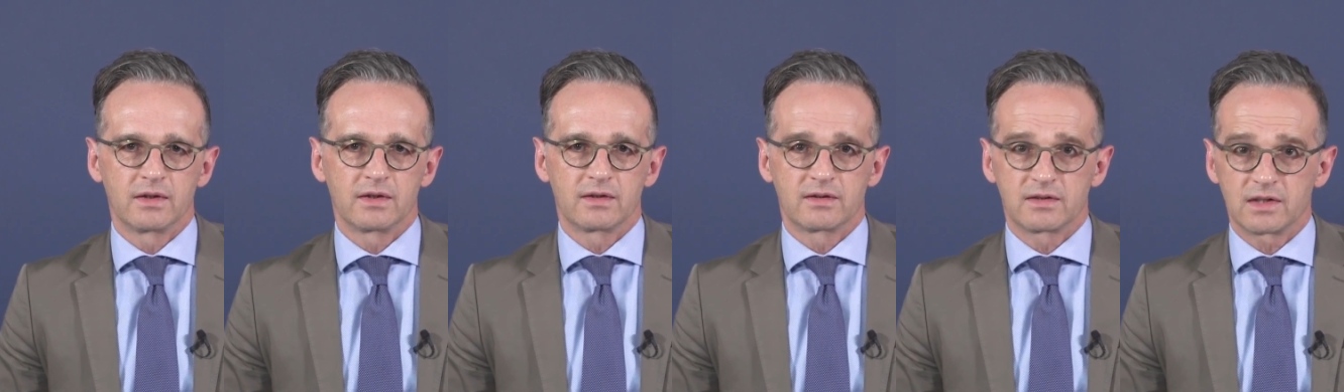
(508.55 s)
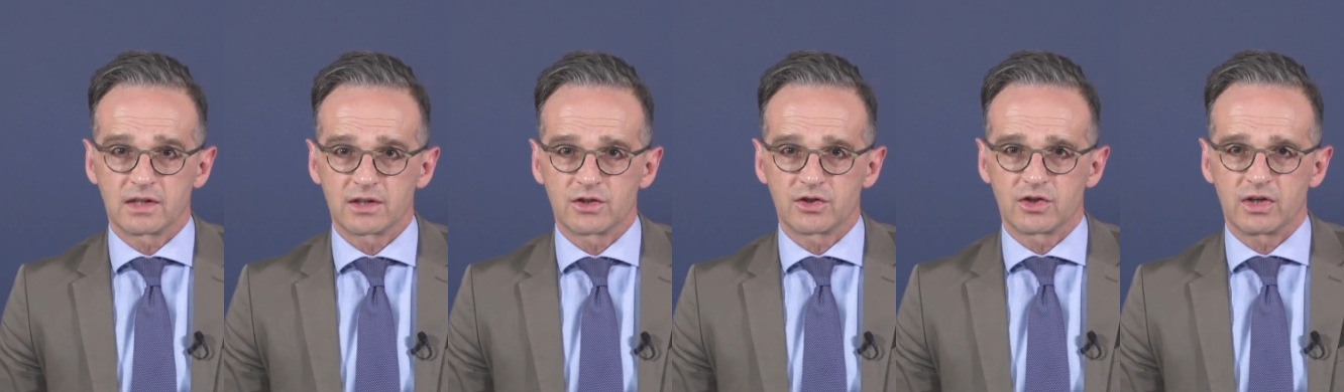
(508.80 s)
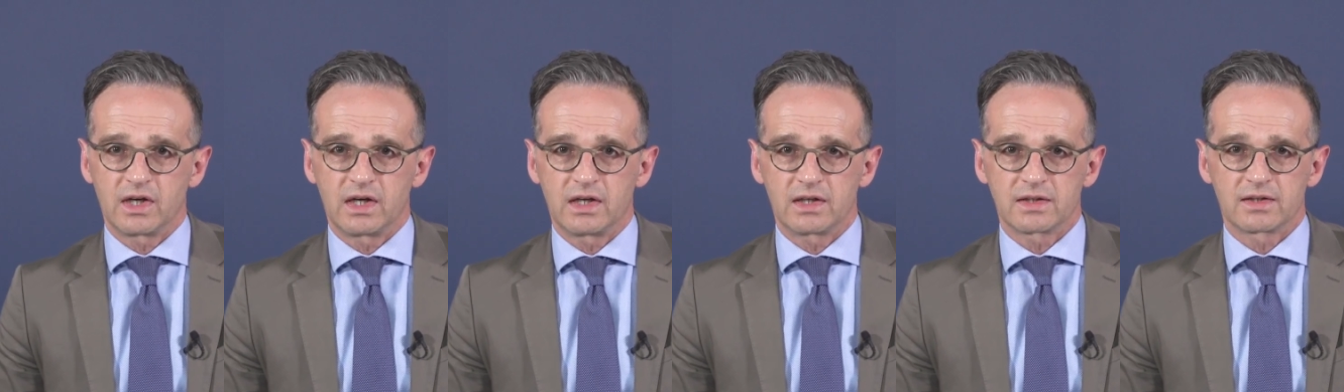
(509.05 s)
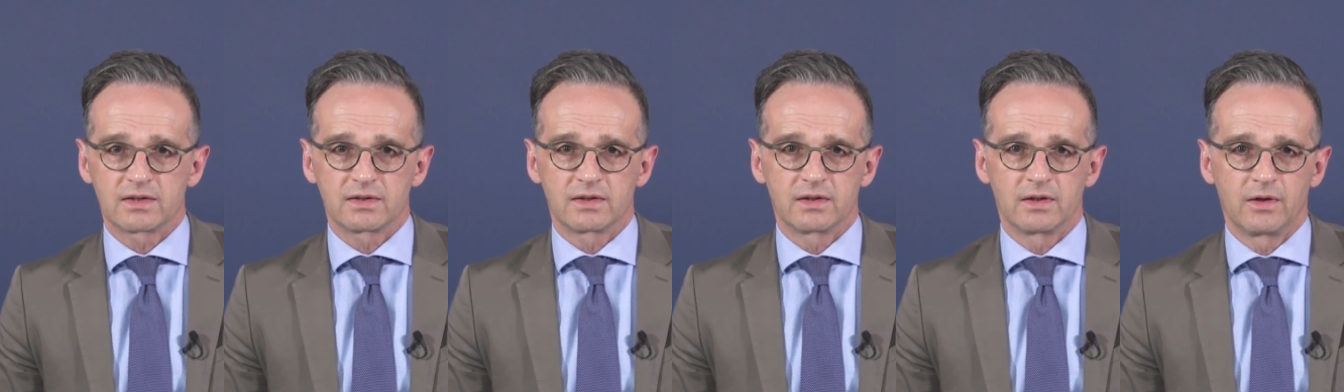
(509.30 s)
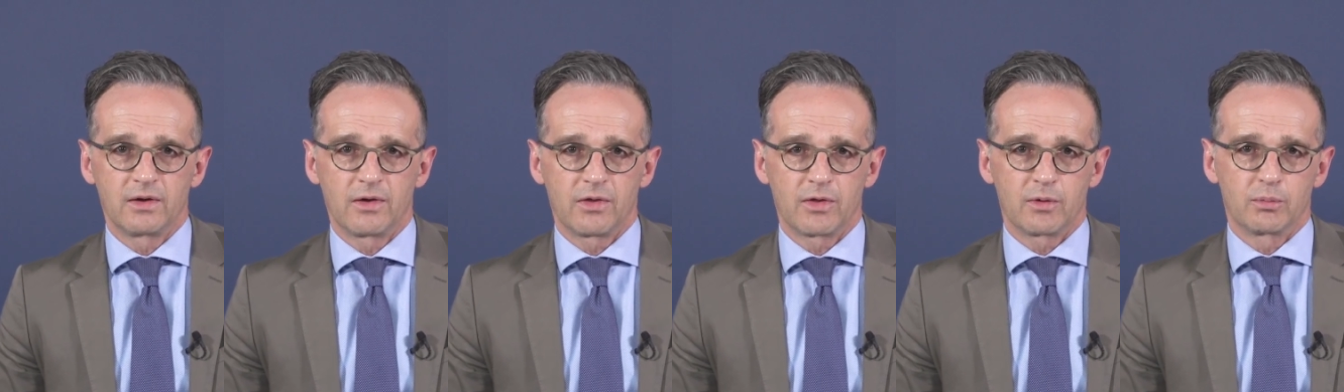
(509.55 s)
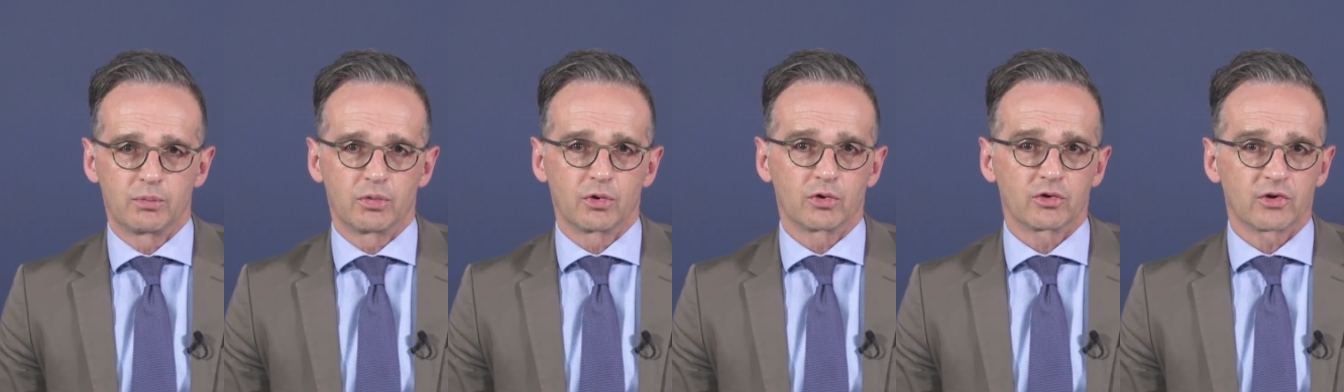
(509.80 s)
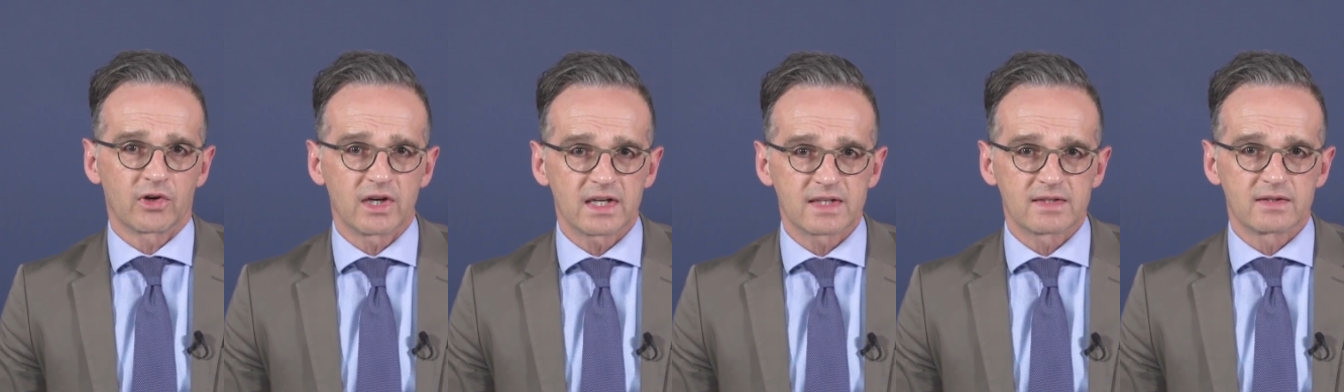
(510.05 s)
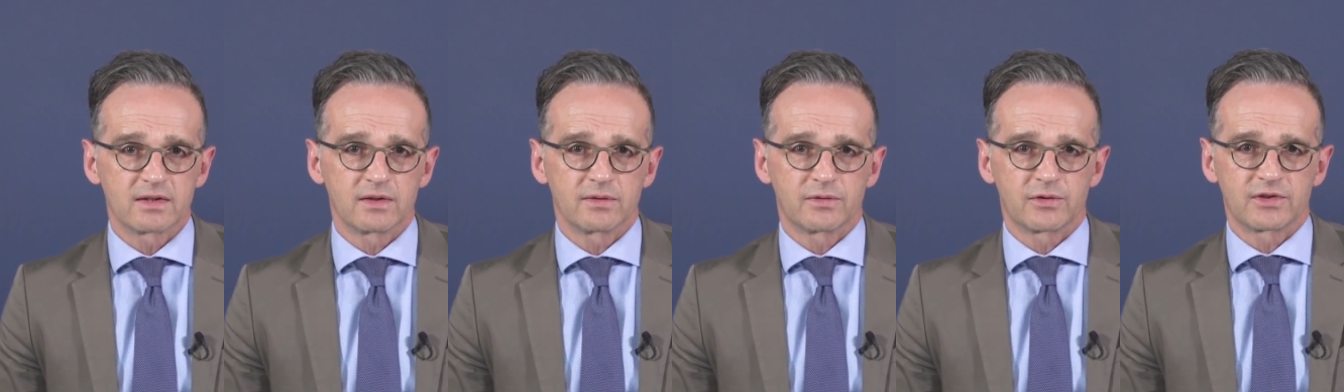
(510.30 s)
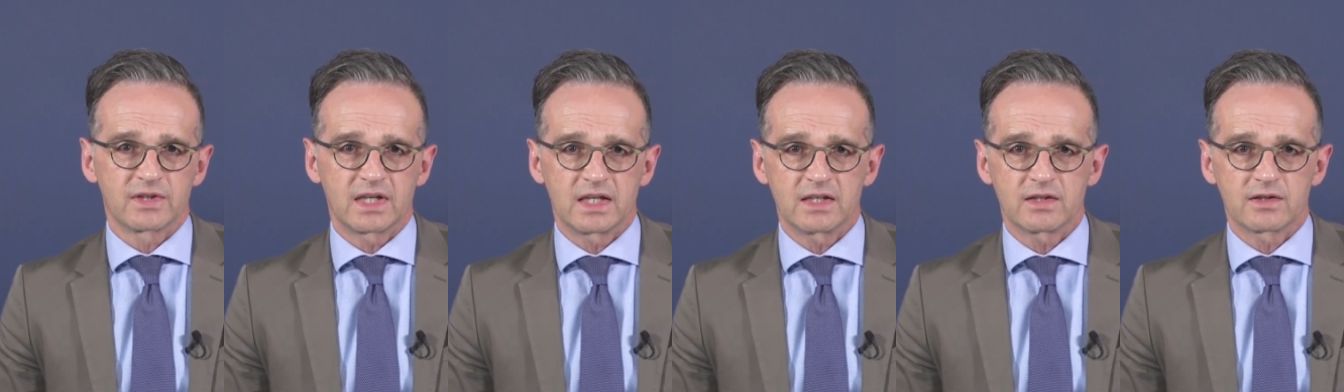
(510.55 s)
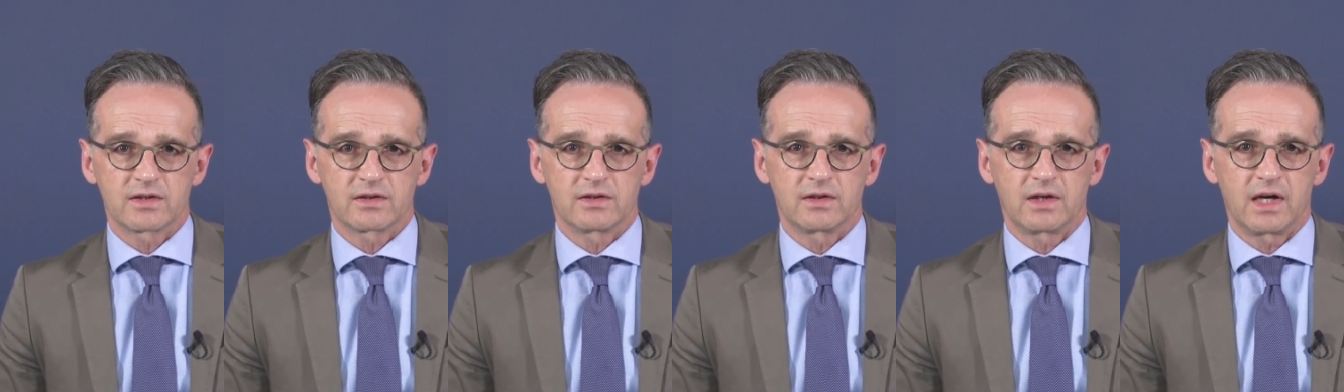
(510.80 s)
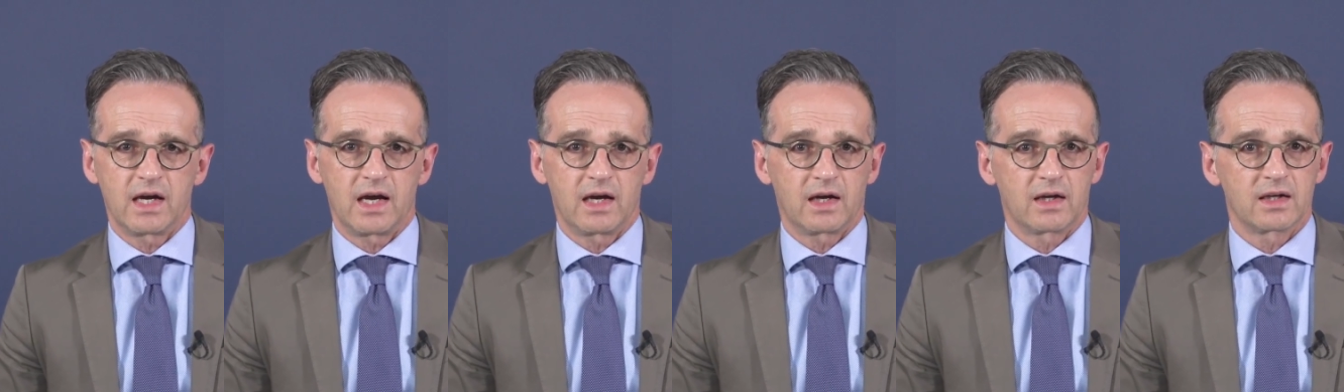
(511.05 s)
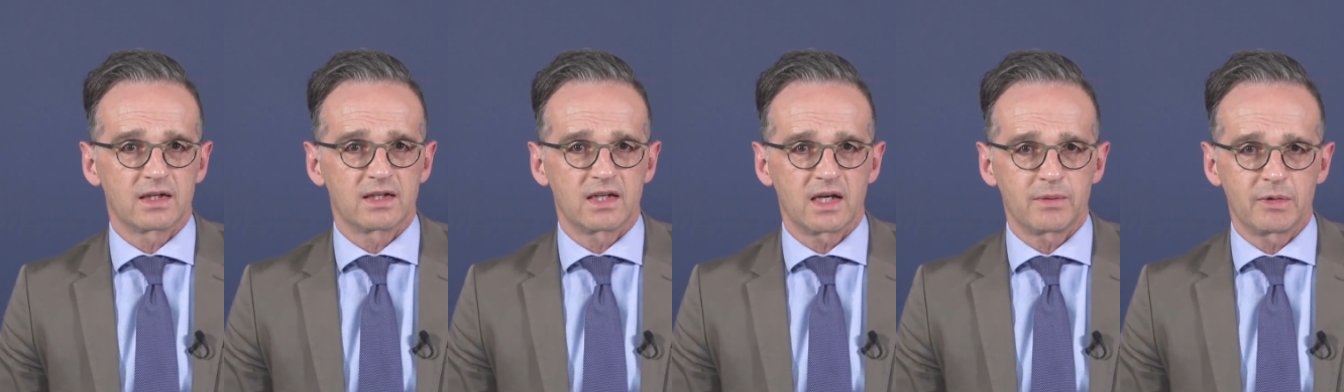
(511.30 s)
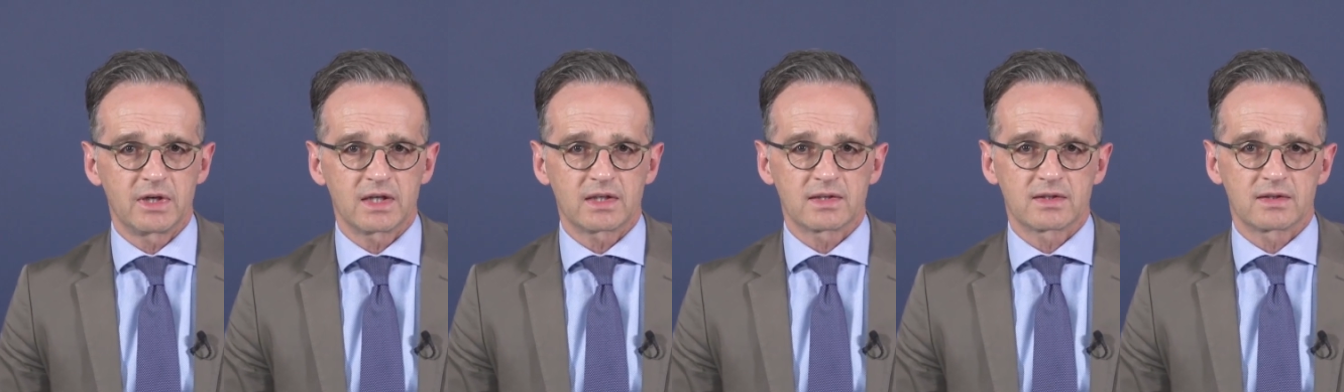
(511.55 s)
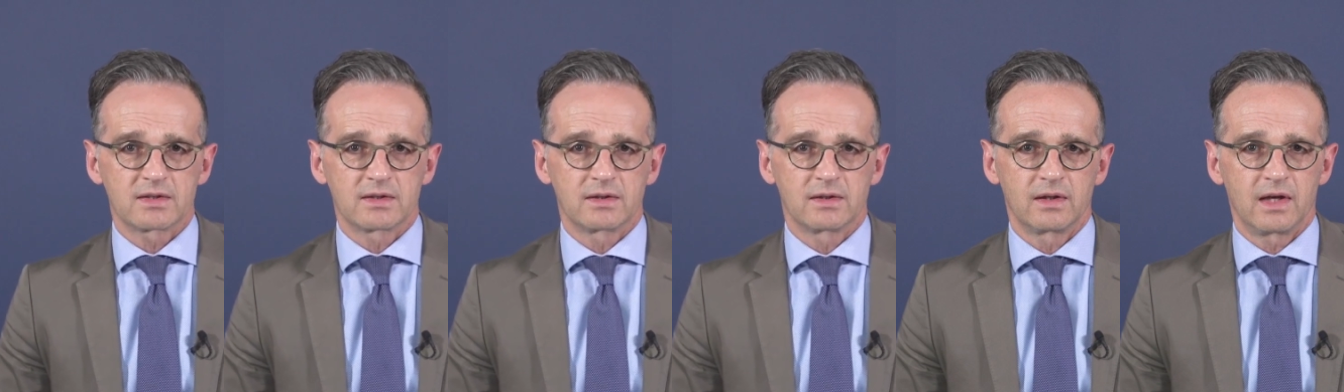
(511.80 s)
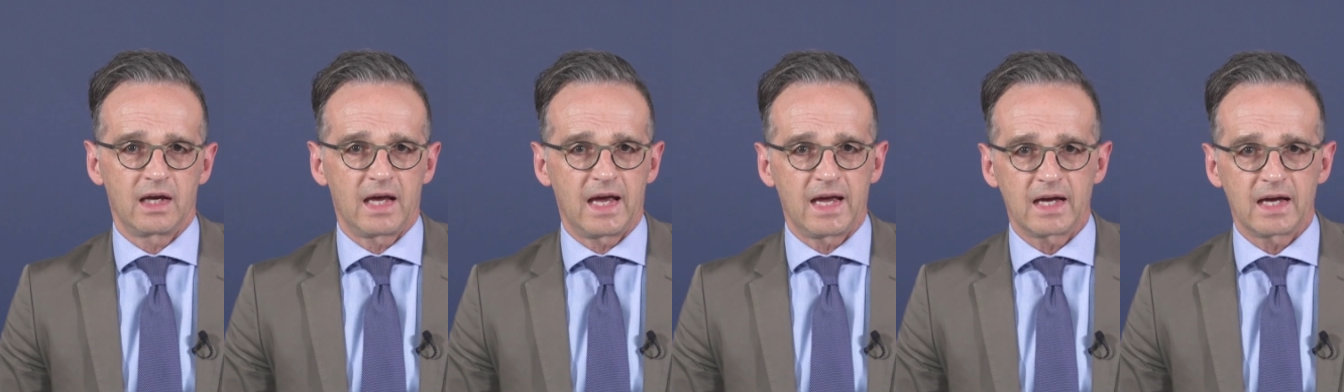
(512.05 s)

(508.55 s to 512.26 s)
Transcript: such as the Progressive Center, academics,